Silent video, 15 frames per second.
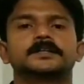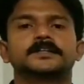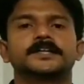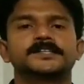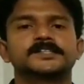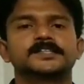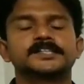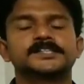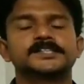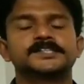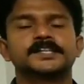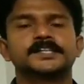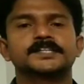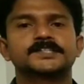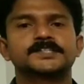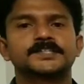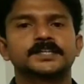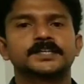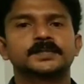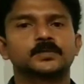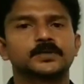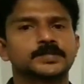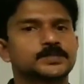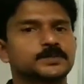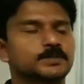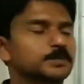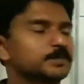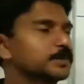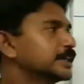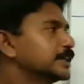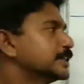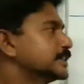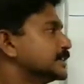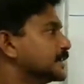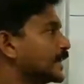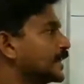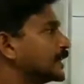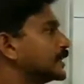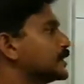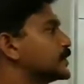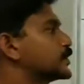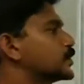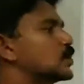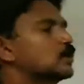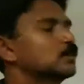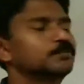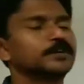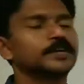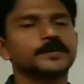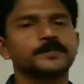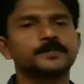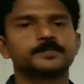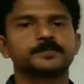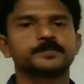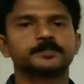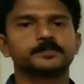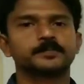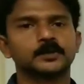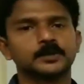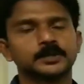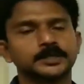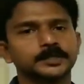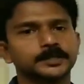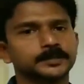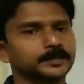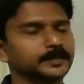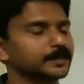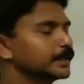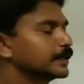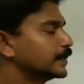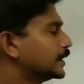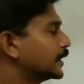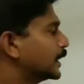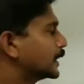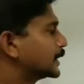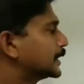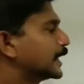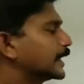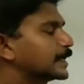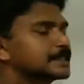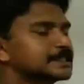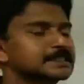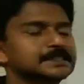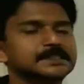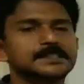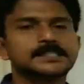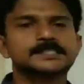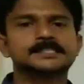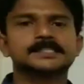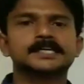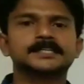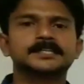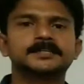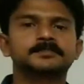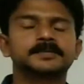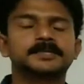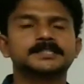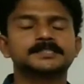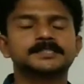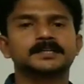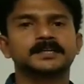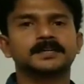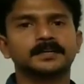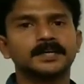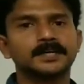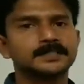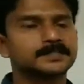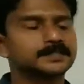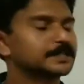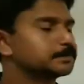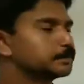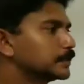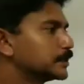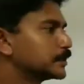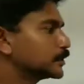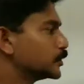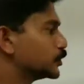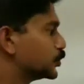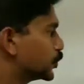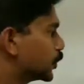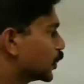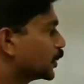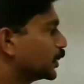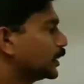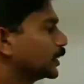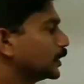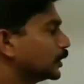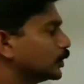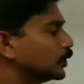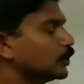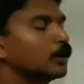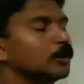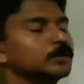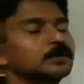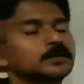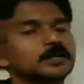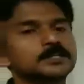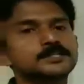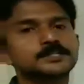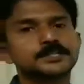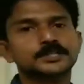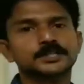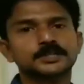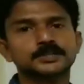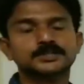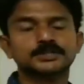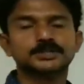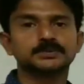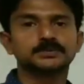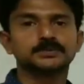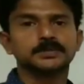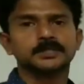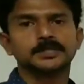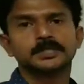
Next, let us understand what is meant by diagonals of a polygon. A diagonal is nothing but a line segment joining non-consecutive